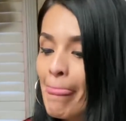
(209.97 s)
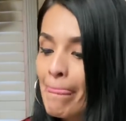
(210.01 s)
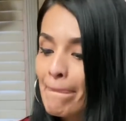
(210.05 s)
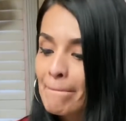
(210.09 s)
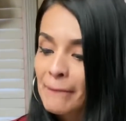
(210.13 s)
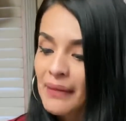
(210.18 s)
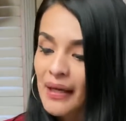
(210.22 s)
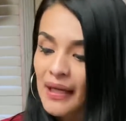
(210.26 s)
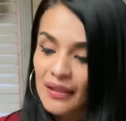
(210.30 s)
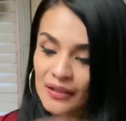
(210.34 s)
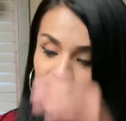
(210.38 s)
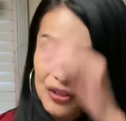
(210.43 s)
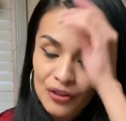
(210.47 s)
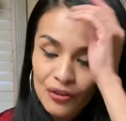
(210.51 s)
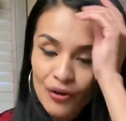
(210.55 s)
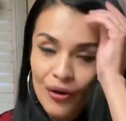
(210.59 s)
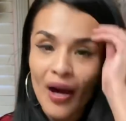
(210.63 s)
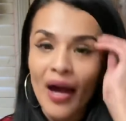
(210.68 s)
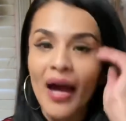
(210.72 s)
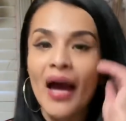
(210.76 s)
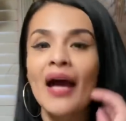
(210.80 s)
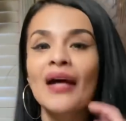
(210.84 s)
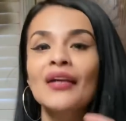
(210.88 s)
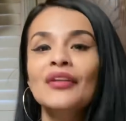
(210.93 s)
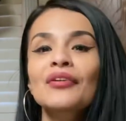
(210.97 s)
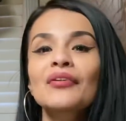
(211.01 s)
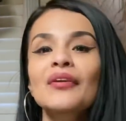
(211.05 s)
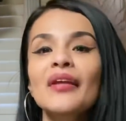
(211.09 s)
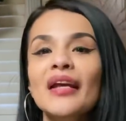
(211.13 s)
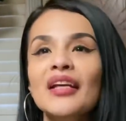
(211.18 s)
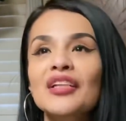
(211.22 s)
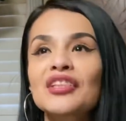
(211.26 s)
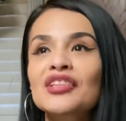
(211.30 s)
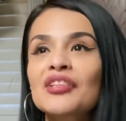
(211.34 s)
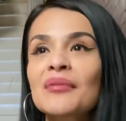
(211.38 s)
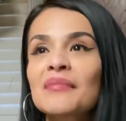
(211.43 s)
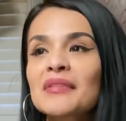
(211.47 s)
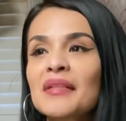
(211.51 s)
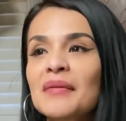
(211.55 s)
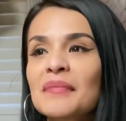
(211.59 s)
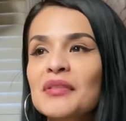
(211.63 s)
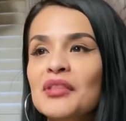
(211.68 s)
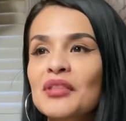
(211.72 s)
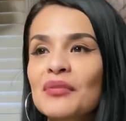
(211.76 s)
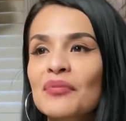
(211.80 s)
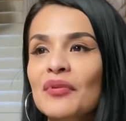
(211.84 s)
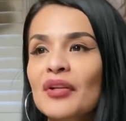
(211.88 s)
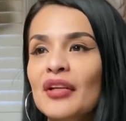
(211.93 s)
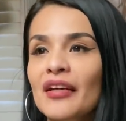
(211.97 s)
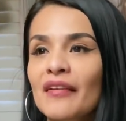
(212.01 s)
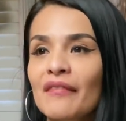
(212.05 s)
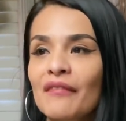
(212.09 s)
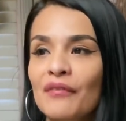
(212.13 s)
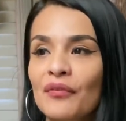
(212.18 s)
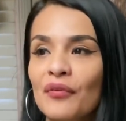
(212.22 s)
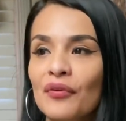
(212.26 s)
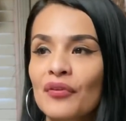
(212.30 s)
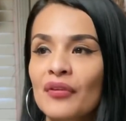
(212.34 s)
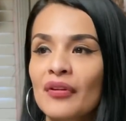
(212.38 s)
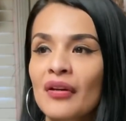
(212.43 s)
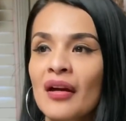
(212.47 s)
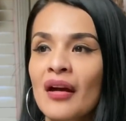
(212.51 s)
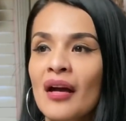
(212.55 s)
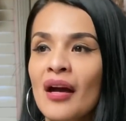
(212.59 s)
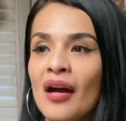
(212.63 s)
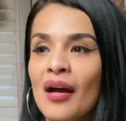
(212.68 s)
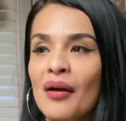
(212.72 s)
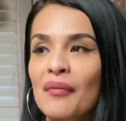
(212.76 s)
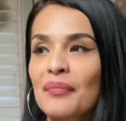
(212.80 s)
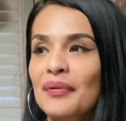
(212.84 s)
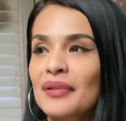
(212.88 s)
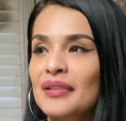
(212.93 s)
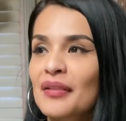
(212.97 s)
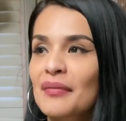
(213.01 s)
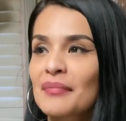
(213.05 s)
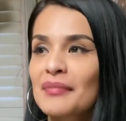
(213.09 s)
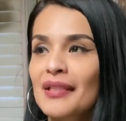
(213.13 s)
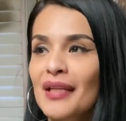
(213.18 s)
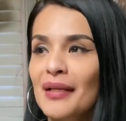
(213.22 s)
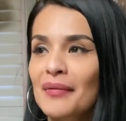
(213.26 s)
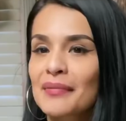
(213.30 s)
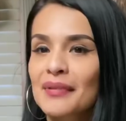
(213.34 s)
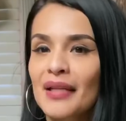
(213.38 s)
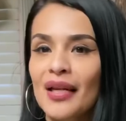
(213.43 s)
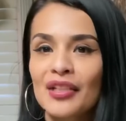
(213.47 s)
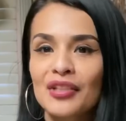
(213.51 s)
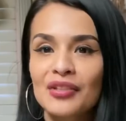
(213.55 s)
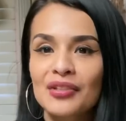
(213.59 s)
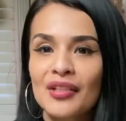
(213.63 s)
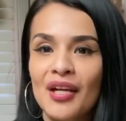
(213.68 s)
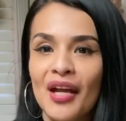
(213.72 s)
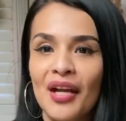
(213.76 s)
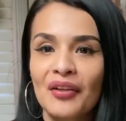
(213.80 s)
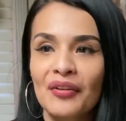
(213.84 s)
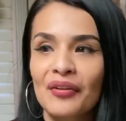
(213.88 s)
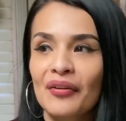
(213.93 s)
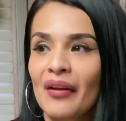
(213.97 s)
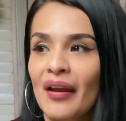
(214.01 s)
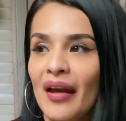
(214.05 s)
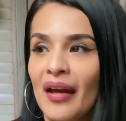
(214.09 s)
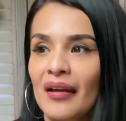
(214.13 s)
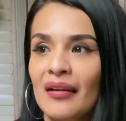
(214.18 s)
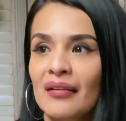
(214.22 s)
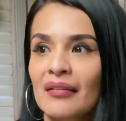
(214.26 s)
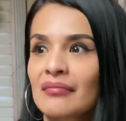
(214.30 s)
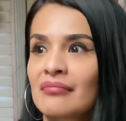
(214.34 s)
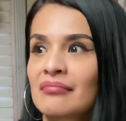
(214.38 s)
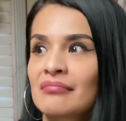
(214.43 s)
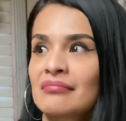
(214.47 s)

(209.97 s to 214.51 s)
And, you know, I had, like, sometimes she would leave food, but sometimes I just had to, like,